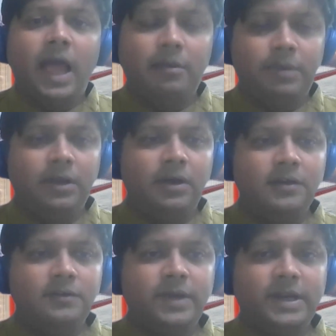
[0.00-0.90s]
and
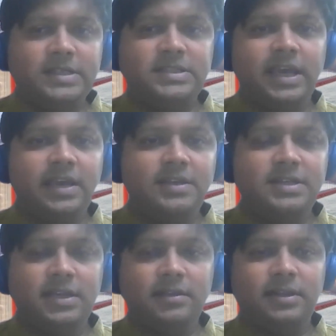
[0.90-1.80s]
because we are
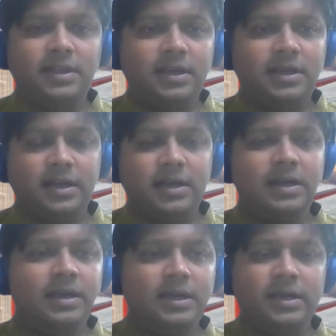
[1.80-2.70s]
changing the
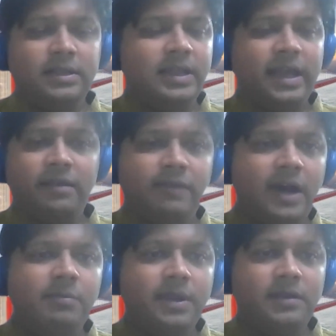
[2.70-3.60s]

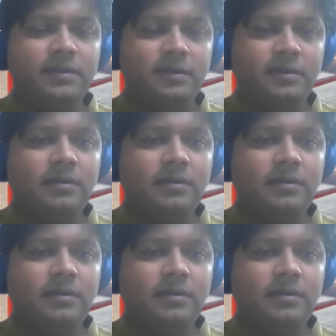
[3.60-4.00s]
environment,